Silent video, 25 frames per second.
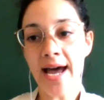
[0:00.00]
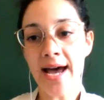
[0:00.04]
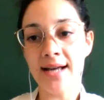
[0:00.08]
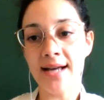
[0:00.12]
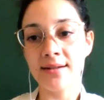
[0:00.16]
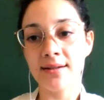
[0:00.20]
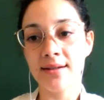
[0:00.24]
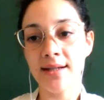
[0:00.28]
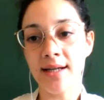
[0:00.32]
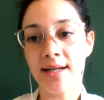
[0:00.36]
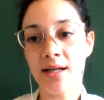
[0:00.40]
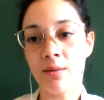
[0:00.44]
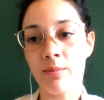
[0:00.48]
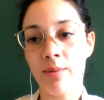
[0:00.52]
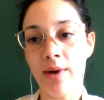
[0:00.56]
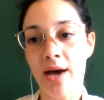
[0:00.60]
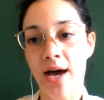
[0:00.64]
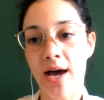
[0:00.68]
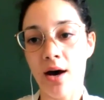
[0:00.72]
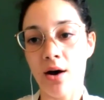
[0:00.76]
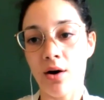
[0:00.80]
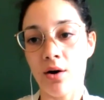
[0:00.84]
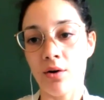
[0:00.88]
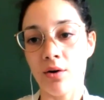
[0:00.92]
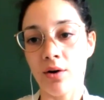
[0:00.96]
asking
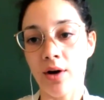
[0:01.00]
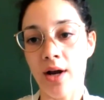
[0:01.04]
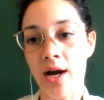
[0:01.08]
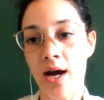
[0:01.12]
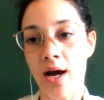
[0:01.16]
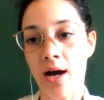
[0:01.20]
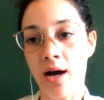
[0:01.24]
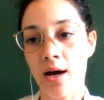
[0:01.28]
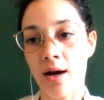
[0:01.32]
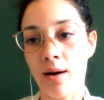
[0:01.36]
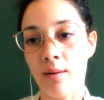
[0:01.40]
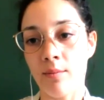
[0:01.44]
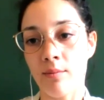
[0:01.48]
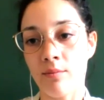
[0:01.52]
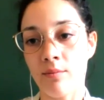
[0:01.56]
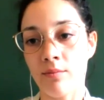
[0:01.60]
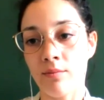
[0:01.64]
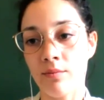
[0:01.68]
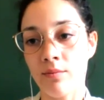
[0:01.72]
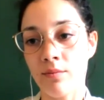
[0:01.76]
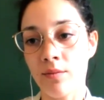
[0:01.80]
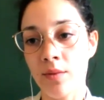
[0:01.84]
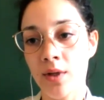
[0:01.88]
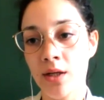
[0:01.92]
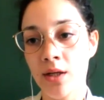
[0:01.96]
about um,
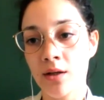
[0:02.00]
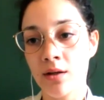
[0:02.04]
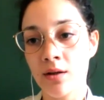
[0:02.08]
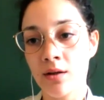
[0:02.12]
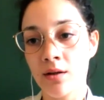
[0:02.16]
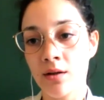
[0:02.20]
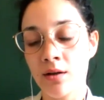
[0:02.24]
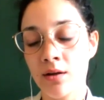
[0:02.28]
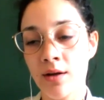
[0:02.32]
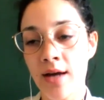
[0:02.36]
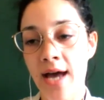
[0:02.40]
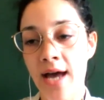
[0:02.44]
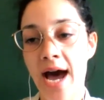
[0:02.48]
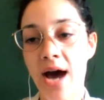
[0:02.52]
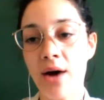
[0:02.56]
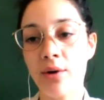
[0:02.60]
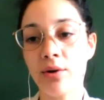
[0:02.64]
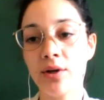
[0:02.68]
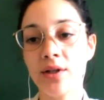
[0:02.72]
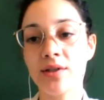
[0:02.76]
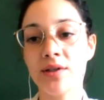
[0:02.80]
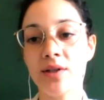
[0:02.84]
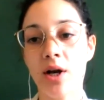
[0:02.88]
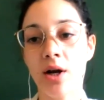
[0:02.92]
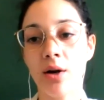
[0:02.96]
how
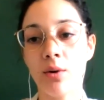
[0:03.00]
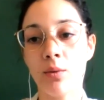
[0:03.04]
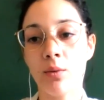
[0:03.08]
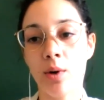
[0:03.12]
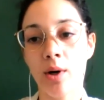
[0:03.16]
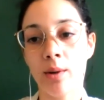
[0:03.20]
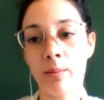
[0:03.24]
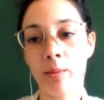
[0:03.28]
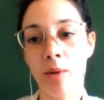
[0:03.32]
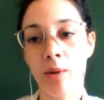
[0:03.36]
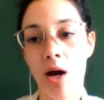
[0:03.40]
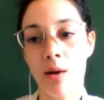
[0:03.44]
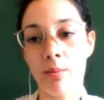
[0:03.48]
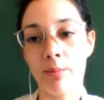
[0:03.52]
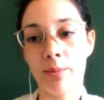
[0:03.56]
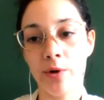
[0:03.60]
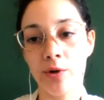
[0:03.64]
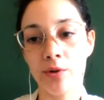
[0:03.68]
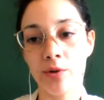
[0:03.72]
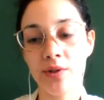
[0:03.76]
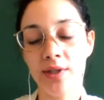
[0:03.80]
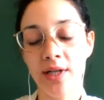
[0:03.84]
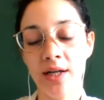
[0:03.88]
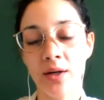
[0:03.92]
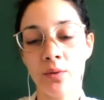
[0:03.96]
to start worm
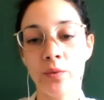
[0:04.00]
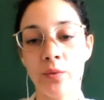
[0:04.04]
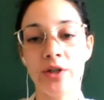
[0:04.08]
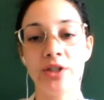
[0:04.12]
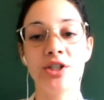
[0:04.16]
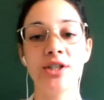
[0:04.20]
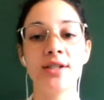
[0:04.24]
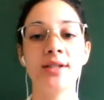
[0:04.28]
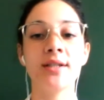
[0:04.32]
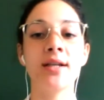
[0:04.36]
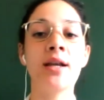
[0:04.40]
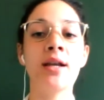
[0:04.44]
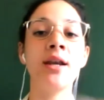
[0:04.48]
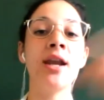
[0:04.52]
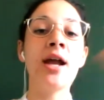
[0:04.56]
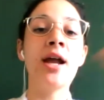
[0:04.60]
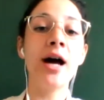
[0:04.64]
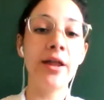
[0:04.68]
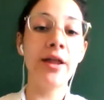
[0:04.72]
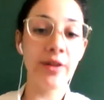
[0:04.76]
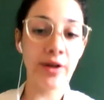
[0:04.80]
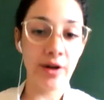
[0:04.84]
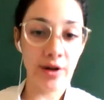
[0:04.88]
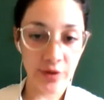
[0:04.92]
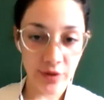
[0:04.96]
composting, which is
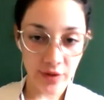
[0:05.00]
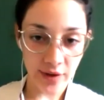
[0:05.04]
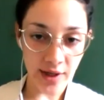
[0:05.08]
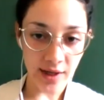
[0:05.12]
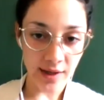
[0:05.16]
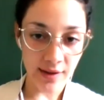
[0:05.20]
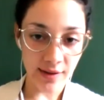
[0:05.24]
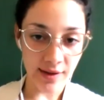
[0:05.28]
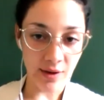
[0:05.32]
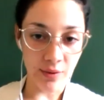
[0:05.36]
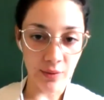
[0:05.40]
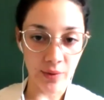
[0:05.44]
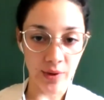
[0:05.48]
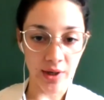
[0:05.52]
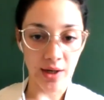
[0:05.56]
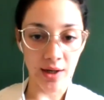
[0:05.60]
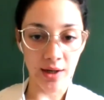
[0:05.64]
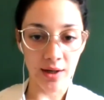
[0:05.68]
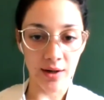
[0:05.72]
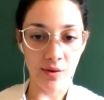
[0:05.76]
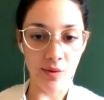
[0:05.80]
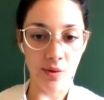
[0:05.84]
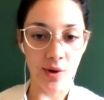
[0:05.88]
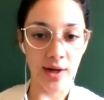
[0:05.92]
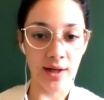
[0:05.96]
another thing that we're
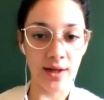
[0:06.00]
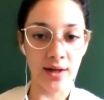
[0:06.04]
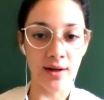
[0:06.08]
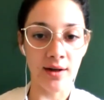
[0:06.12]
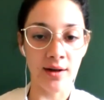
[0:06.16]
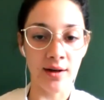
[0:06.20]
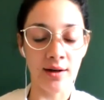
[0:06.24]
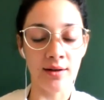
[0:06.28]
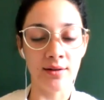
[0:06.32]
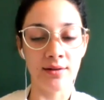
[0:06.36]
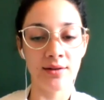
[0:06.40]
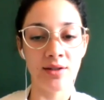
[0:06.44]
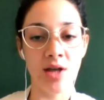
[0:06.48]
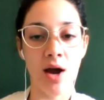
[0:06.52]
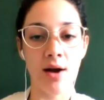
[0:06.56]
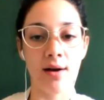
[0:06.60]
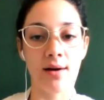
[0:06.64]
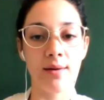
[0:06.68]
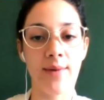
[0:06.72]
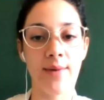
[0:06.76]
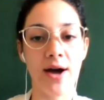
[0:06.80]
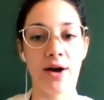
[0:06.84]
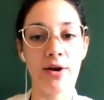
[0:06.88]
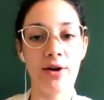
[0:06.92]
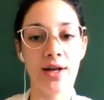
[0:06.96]
going to talk
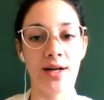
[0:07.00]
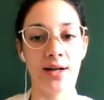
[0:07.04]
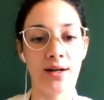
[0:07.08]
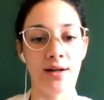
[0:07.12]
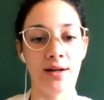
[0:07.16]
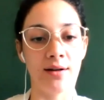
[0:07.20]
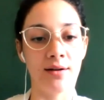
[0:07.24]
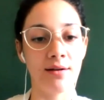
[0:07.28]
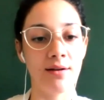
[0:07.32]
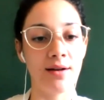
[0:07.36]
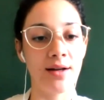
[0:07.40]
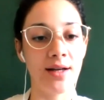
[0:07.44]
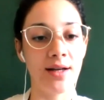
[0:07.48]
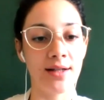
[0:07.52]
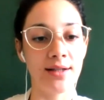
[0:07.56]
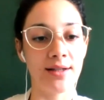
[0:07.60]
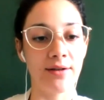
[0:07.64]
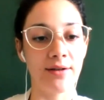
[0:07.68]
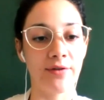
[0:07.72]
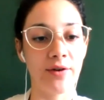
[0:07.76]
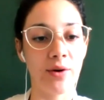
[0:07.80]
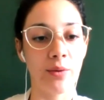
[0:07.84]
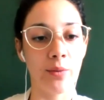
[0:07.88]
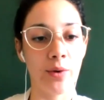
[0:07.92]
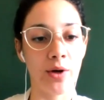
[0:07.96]
about in a, in a
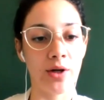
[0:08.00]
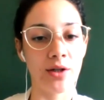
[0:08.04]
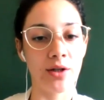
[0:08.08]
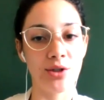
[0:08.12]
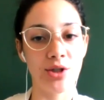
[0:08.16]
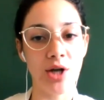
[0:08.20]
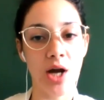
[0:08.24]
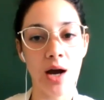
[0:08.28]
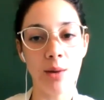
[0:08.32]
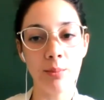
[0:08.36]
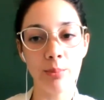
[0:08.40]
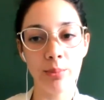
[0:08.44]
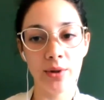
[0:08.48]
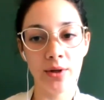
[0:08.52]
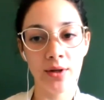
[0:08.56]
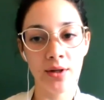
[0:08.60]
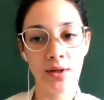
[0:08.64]
different workshop.